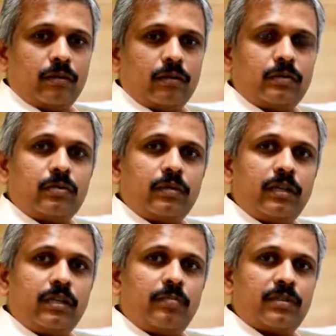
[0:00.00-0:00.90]

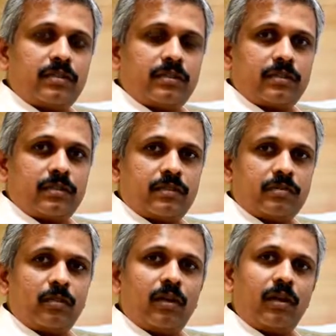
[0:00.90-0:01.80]
Usually it presents as a
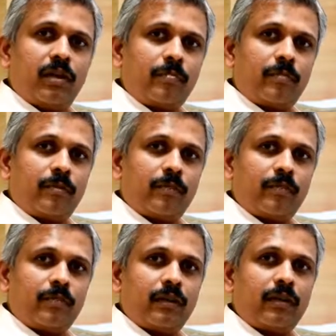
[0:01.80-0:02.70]
small lump,
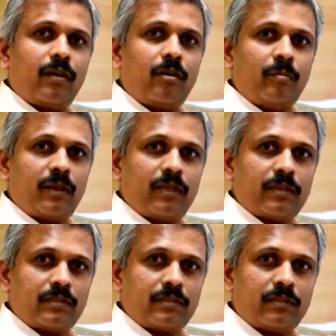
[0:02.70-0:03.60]
a
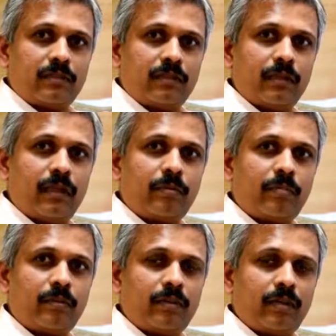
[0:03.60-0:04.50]
non-painless
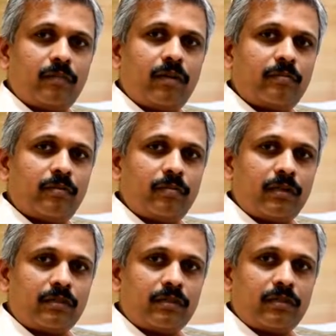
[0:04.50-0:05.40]
lump in one of the
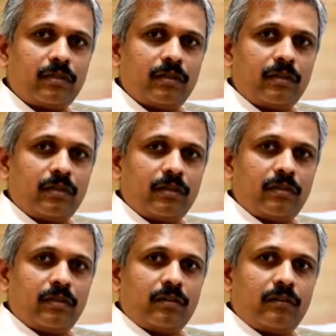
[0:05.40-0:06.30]
breasts,
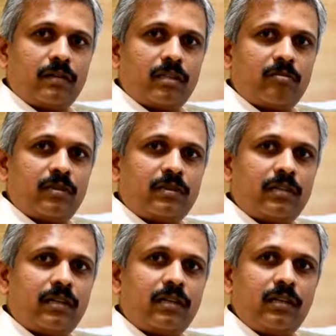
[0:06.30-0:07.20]
which has been
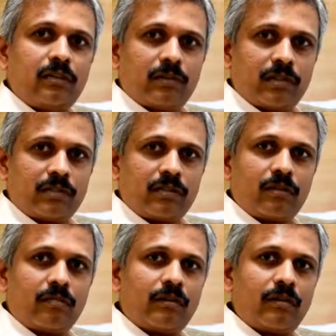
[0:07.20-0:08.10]
suddenly noticed
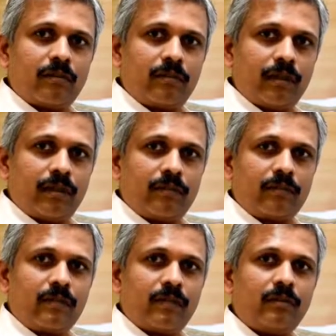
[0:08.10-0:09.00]
of late.
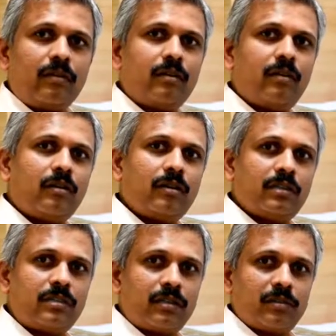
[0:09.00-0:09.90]
Not a long
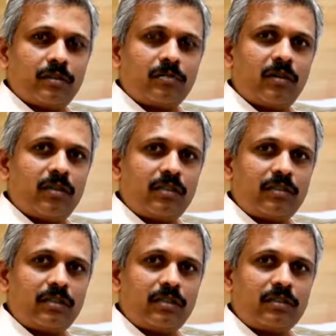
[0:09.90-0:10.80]
history, a small
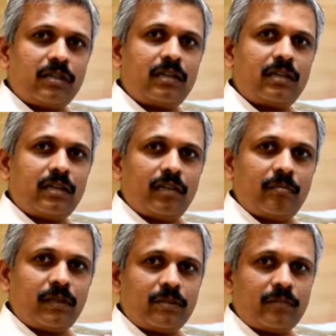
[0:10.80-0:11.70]
history, suddenly the
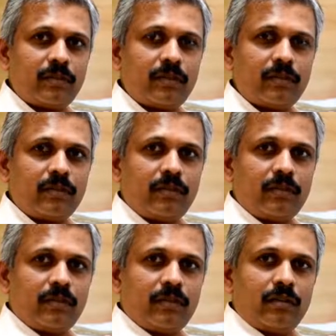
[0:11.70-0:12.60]
lump appeared.
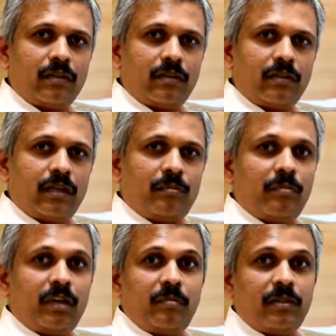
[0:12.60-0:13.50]
It
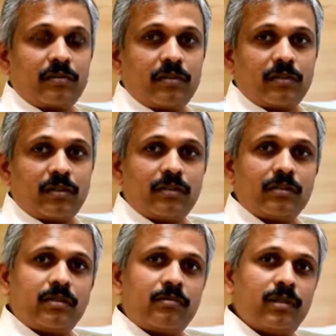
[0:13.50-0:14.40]
might be associated
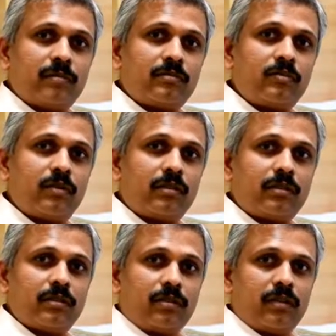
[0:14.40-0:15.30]
sometimes with
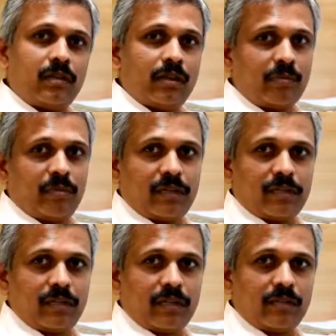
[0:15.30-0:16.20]
nipple
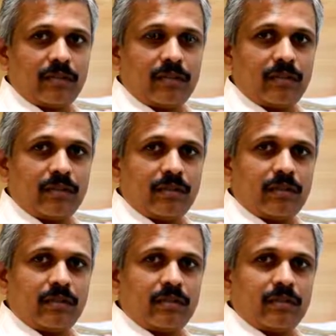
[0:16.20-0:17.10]
discharge.
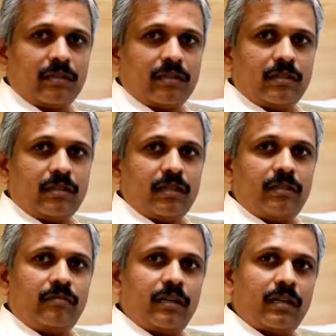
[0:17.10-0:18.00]

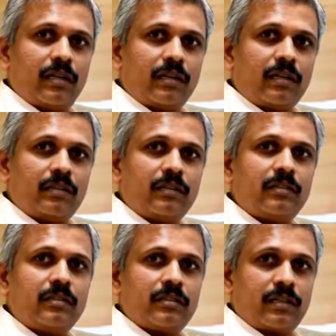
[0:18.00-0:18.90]
If neglected,
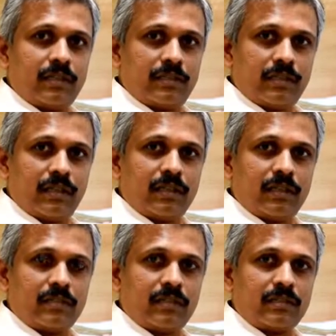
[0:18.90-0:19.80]
the size
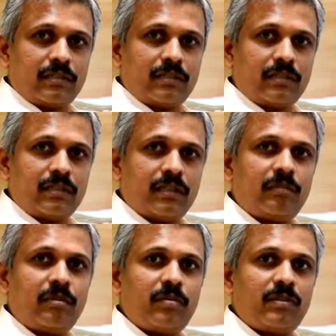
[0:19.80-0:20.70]
increases, there
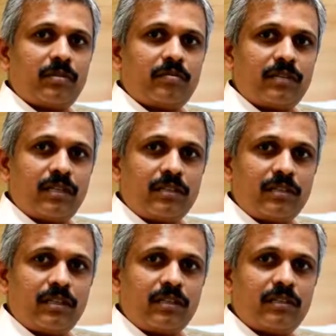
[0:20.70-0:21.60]
might be some skin
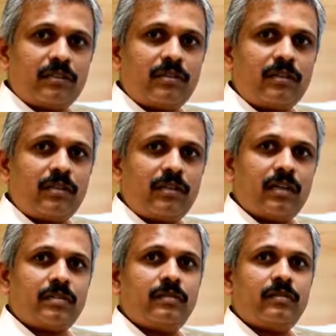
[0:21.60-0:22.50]
changes,
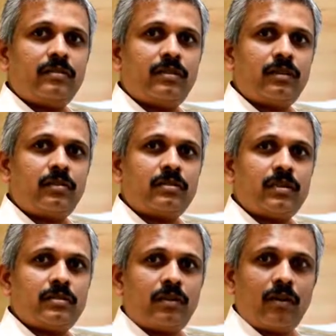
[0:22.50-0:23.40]
as if it looks
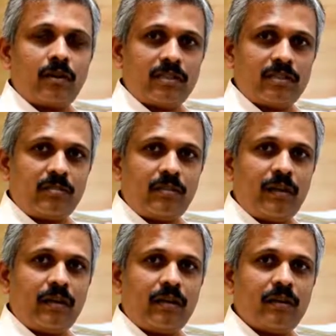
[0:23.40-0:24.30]
as an orange
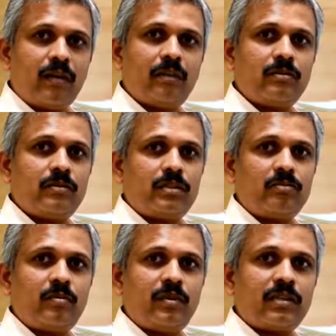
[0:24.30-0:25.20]
peel. All those things
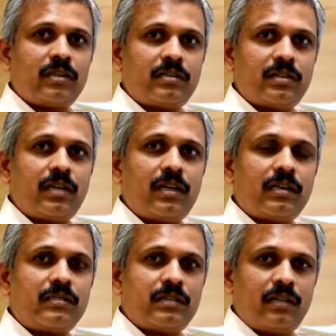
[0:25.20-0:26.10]
would be considered as